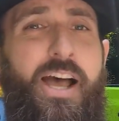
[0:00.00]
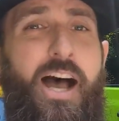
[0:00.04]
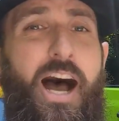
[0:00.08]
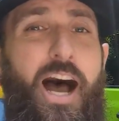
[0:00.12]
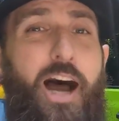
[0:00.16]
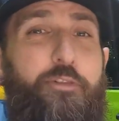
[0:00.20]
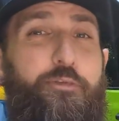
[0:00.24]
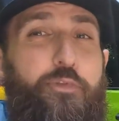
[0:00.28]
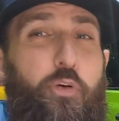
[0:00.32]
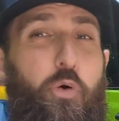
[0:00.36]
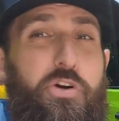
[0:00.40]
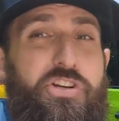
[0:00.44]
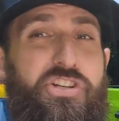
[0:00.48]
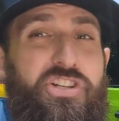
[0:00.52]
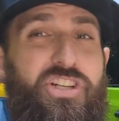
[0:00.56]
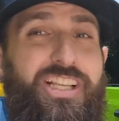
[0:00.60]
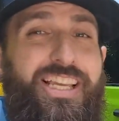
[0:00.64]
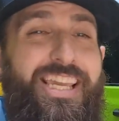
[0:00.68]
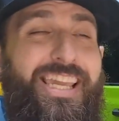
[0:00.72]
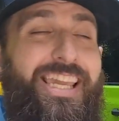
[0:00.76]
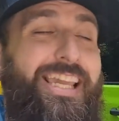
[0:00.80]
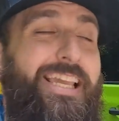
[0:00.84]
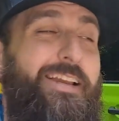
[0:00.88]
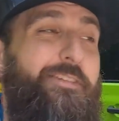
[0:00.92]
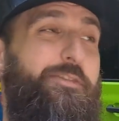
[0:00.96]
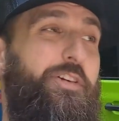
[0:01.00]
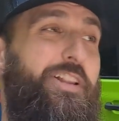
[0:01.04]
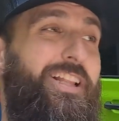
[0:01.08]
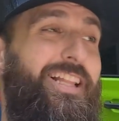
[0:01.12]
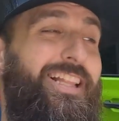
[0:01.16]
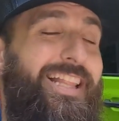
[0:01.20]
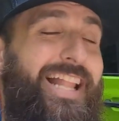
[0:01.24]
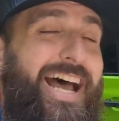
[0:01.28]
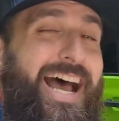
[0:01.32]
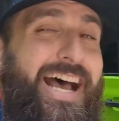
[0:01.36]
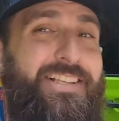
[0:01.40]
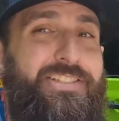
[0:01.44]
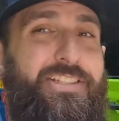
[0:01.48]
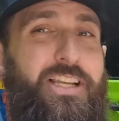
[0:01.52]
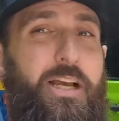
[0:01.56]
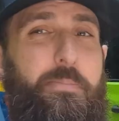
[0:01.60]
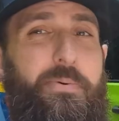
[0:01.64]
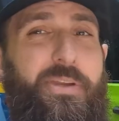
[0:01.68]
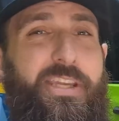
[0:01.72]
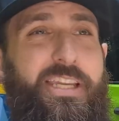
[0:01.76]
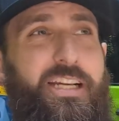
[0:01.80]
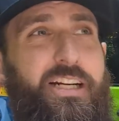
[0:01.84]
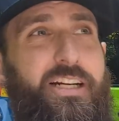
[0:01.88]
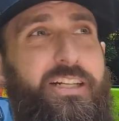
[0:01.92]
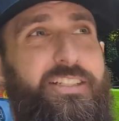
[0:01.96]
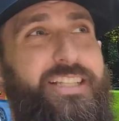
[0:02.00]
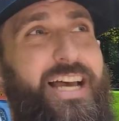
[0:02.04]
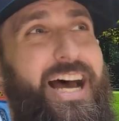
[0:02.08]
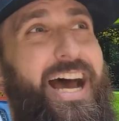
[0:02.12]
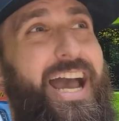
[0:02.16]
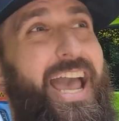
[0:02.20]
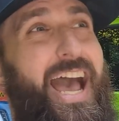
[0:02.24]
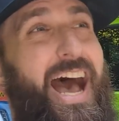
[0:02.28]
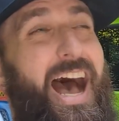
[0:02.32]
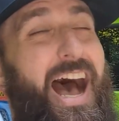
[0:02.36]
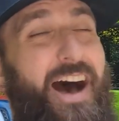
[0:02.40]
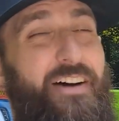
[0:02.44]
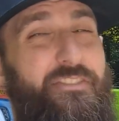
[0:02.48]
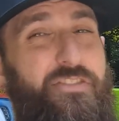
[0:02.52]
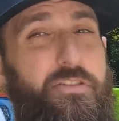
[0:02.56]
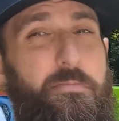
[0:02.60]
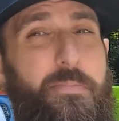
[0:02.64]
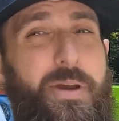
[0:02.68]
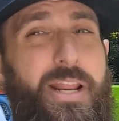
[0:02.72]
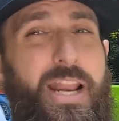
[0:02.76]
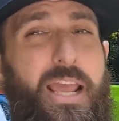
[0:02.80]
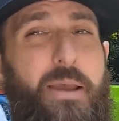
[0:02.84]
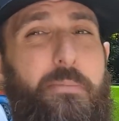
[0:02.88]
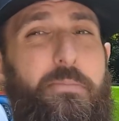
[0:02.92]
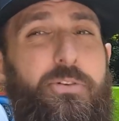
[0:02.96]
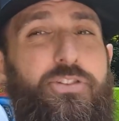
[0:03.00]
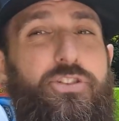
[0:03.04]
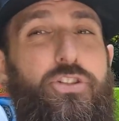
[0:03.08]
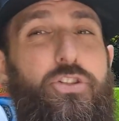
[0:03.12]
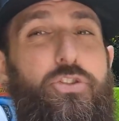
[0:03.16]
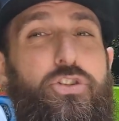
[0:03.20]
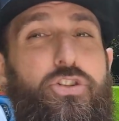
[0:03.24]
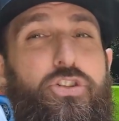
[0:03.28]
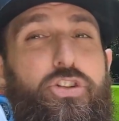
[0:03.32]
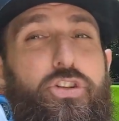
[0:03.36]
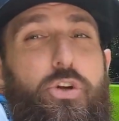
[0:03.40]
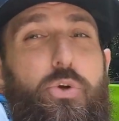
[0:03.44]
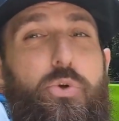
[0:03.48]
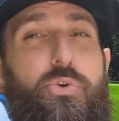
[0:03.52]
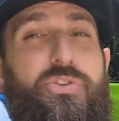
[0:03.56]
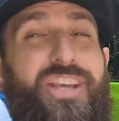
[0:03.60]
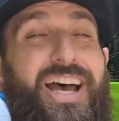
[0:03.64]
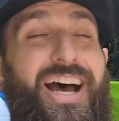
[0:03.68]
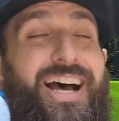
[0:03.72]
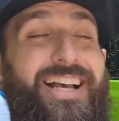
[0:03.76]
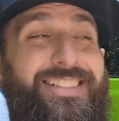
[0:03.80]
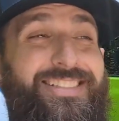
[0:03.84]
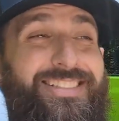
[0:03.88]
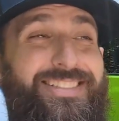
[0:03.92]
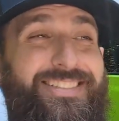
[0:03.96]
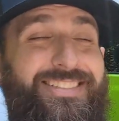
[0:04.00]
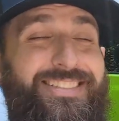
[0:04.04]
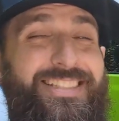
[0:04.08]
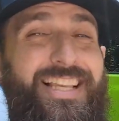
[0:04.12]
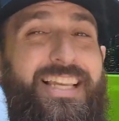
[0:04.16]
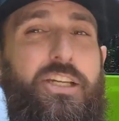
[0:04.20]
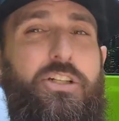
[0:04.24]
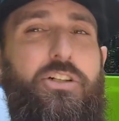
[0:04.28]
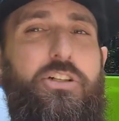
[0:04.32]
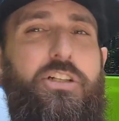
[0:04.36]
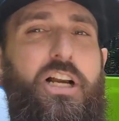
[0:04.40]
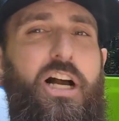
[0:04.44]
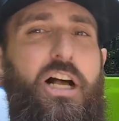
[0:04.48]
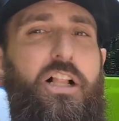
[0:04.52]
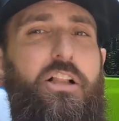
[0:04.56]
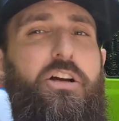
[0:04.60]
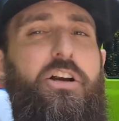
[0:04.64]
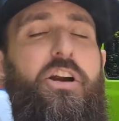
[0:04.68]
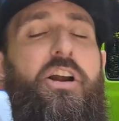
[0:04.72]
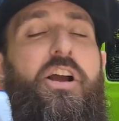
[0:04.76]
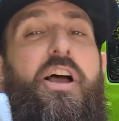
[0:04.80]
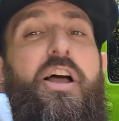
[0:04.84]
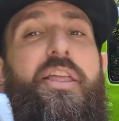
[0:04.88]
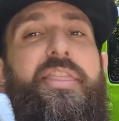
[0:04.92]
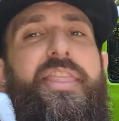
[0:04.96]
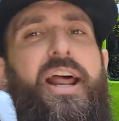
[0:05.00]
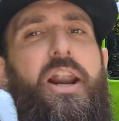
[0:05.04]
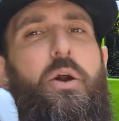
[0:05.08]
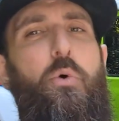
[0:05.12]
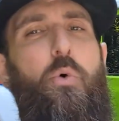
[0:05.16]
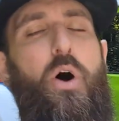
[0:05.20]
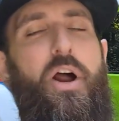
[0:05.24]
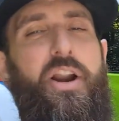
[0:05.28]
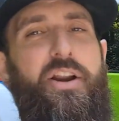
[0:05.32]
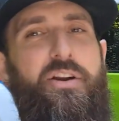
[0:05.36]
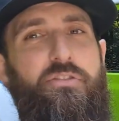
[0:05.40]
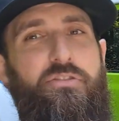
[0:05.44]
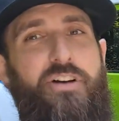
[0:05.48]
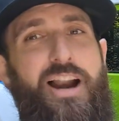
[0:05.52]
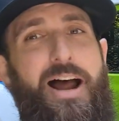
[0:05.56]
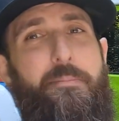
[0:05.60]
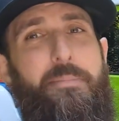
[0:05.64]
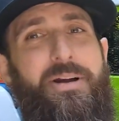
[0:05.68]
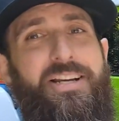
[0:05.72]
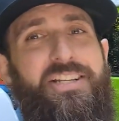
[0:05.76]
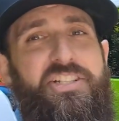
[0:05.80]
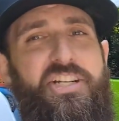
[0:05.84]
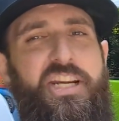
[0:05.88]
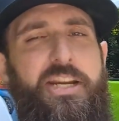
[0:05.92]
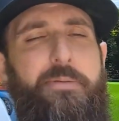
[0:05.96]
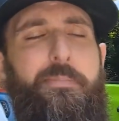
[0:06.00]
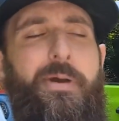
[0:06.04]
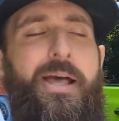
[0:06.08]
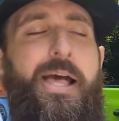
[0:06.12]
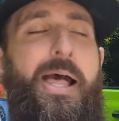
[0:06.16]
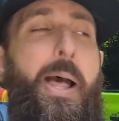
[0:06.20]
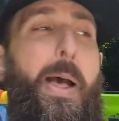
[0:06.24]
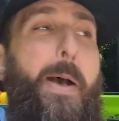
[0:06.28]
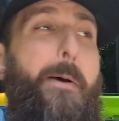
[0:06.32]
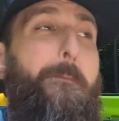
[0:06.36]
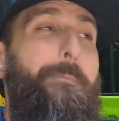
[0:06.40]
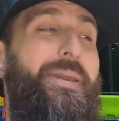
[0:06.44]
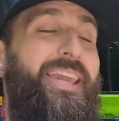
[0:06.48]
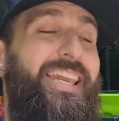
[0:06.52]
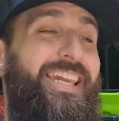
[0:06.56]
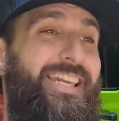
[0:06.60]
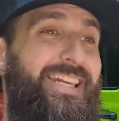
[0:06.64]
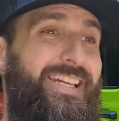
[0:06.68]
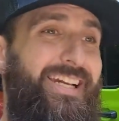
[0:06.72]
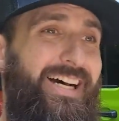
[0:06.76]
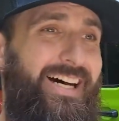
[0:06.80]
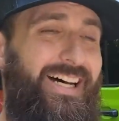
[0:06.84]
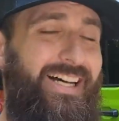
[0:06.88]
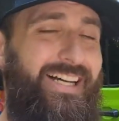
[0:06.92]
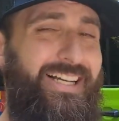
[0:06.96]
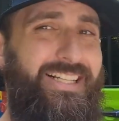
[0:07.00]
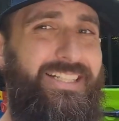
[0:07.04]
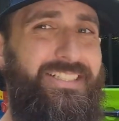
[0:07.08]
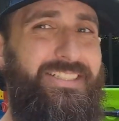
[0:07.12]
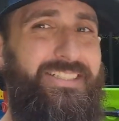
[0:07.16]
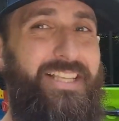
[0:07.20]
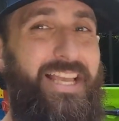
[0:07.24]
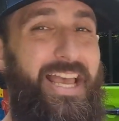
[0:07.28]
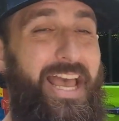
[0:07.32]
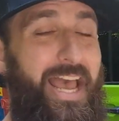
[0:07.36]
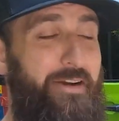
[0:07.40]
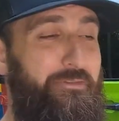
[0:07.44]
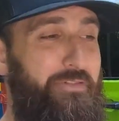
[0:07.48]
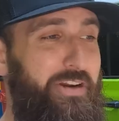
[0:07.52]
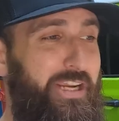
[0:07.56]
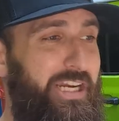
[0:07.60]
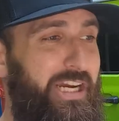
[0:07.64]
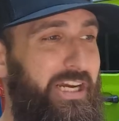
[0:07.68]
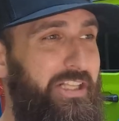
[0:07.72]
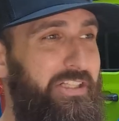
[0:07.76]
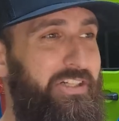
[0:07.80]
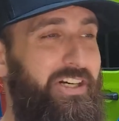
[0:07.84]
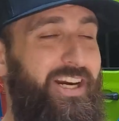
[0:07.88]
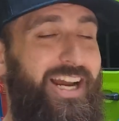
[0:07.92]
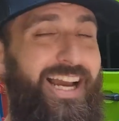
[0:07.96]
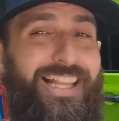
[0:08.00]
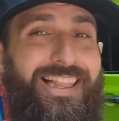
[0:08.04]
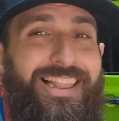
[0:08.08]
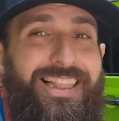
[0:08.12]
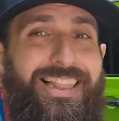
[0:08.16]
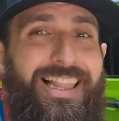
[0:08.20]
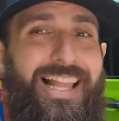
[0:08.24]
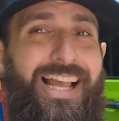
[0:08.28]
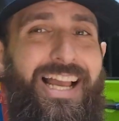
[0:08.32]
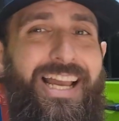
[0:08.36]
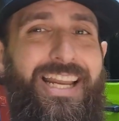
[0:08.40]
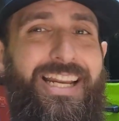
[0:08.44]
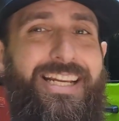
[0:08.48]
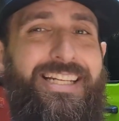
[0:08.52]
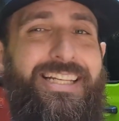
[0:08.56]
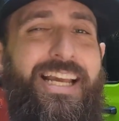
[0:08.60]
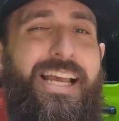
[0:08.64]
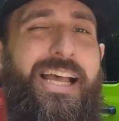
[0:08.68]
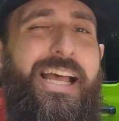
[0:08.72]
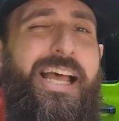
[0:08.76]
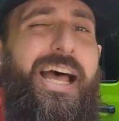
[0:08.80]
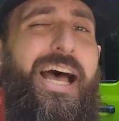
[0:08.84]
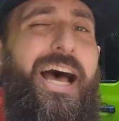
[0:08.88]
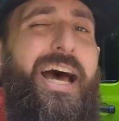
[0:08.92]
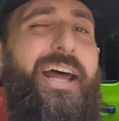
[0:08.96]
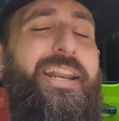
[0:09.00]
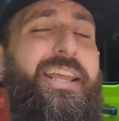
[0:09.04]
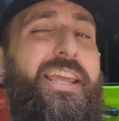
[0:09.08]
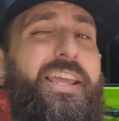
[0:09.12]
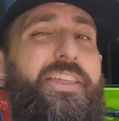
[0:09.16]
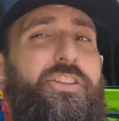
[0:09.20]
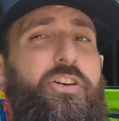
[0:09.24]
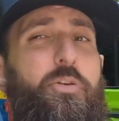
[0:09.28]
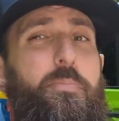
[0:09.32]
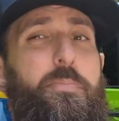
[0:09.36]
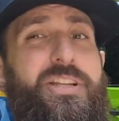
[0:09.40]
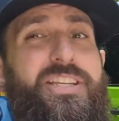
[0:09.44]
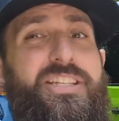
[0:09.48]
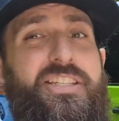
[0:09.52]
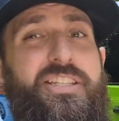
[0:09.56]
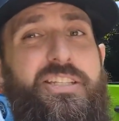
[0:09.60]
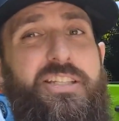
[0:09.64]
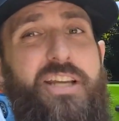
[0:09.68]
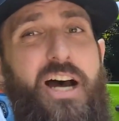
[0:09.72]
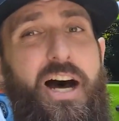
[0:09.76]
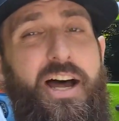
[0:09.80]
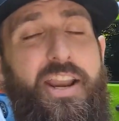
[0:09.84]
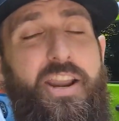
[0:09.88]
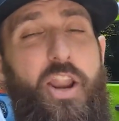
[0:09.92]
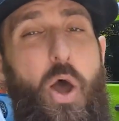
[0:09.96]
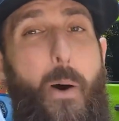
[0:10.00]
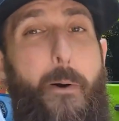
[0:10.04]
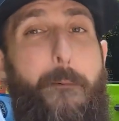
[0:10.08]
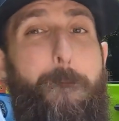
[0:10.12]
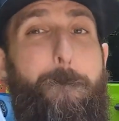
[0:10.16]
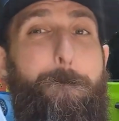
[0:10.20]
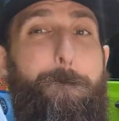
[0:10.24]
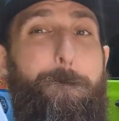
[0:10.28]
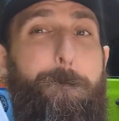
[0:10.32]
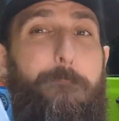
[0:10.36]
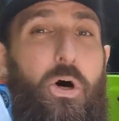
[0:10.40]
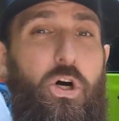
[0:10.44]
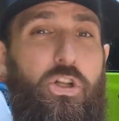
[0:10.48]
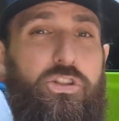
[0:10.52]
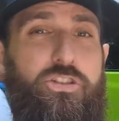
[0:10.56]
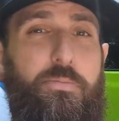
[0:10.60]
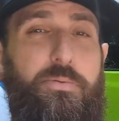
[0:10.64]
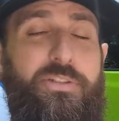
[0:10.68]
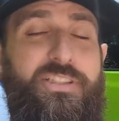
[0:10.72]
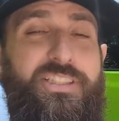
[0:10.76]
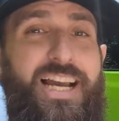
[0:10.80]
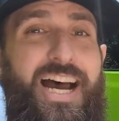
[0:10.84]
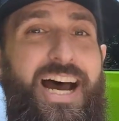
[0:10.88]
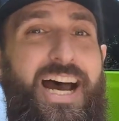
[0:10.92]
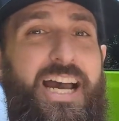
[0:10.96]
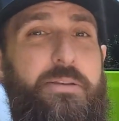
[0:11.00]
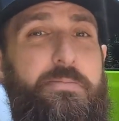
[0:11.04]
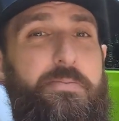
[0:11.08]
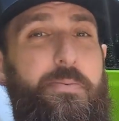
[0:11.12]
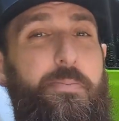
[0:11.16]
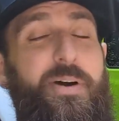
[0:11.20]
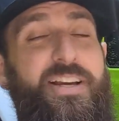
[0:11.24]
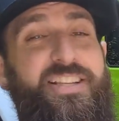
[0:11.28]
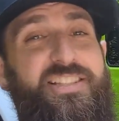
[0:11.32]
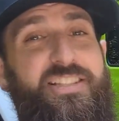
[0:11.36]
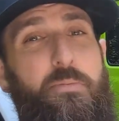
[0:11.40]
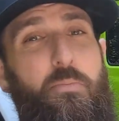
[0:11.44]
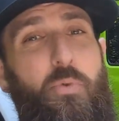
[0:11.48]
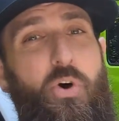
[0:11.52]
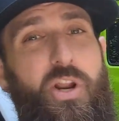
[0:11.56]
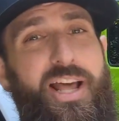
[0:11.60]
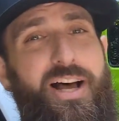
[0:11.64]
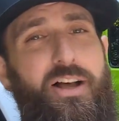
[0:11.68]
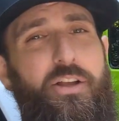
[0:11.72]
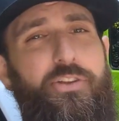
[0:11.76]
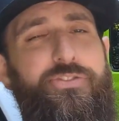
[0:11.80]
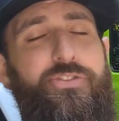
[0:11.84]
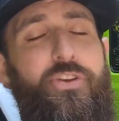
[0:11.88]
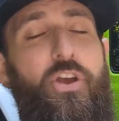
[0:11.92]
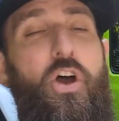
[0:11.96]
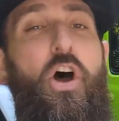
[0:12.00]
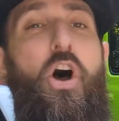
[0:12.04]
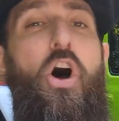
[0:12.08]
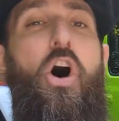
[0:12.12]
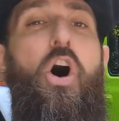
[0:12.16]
Unfortunately, for the last couple of years, I haven't been able to choose a single color that I wanted to wrap my Jeep because every color I liked had either been done multiple times by someone else